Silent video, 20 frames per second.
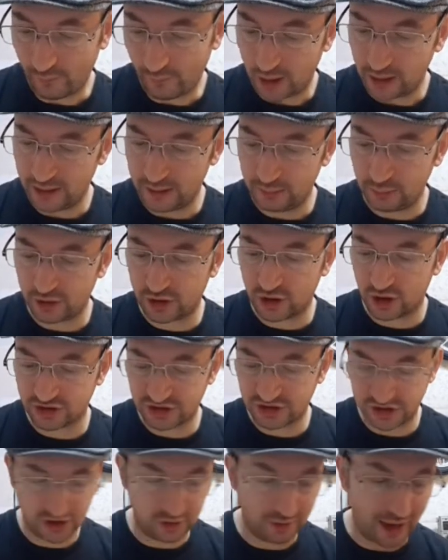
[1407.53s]
It would have
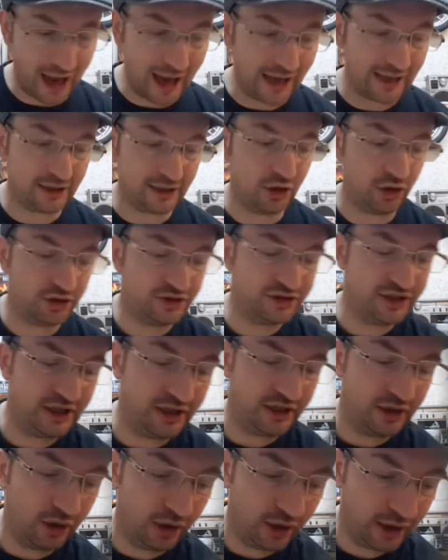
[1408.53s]
cost you
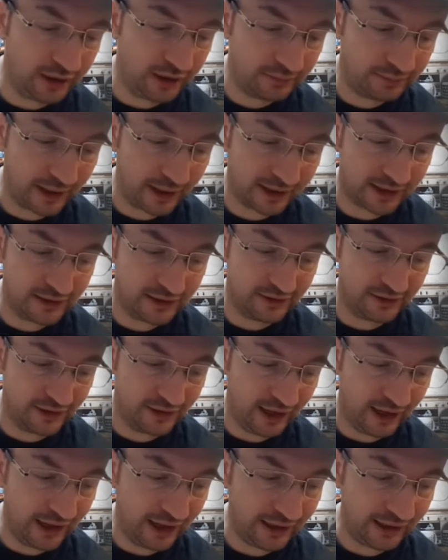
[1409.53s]
$8.99 back in the
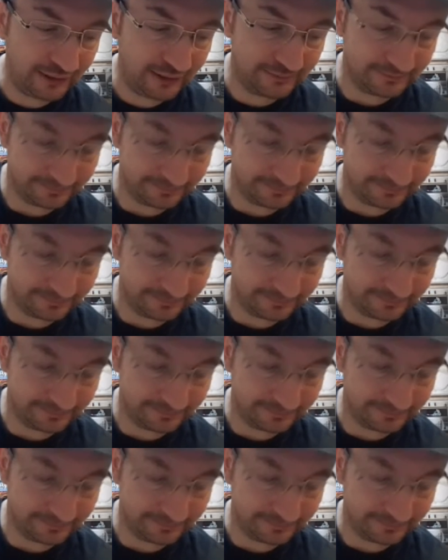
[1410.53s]
day.